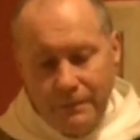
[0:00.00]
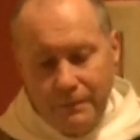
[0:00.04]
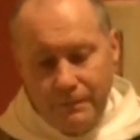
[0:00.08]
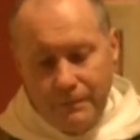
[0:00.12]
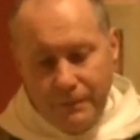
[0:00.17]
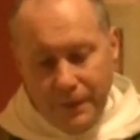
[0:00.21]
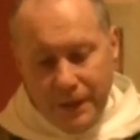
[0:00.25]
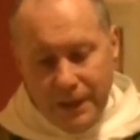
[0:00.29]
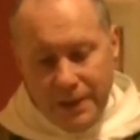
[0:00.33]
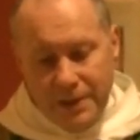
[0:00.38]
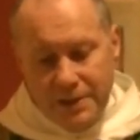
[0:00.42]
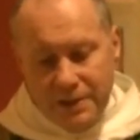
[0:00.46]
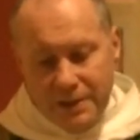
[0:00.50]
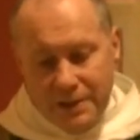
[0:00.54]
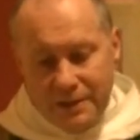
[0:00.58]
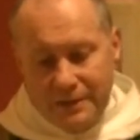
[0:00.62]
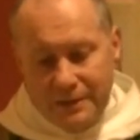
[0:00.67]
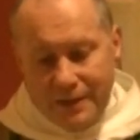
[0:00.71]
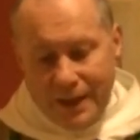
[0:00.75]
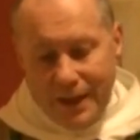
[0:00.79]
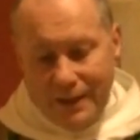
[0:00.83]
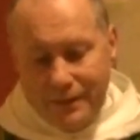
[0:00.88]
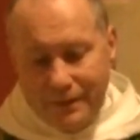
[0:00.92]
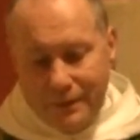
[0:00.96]
placed in
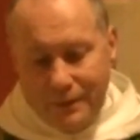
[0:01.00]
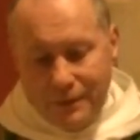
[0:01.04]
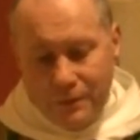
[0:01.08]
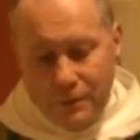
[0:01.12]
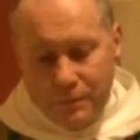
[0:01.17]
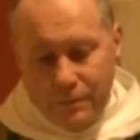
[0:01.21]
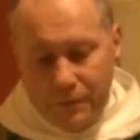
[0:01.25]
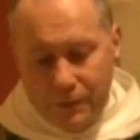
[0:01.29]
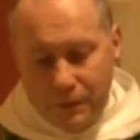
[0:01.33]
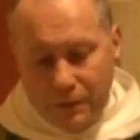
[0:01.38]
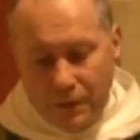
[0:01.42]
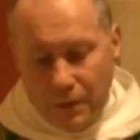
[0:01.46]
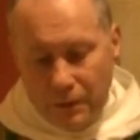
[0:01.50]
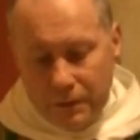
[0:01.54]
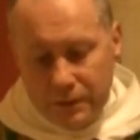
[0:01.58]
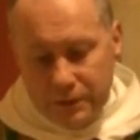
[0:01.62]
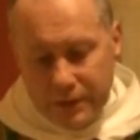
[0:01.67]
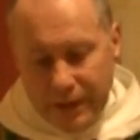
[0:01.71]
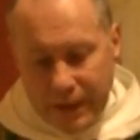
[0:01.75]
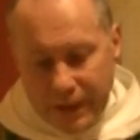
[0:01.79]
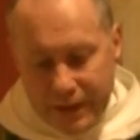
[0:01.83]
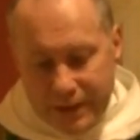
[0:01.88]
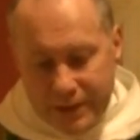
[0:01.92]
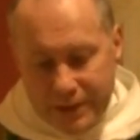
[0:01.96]
that global
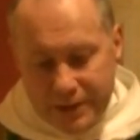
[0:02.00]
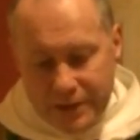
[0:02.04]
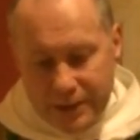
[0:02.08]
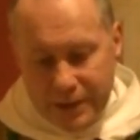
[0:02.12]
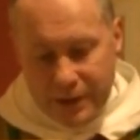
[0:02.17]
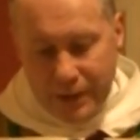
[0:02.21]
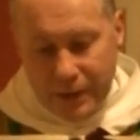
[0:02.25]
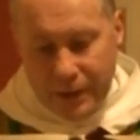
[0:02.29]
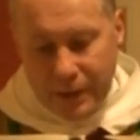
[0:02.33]
context.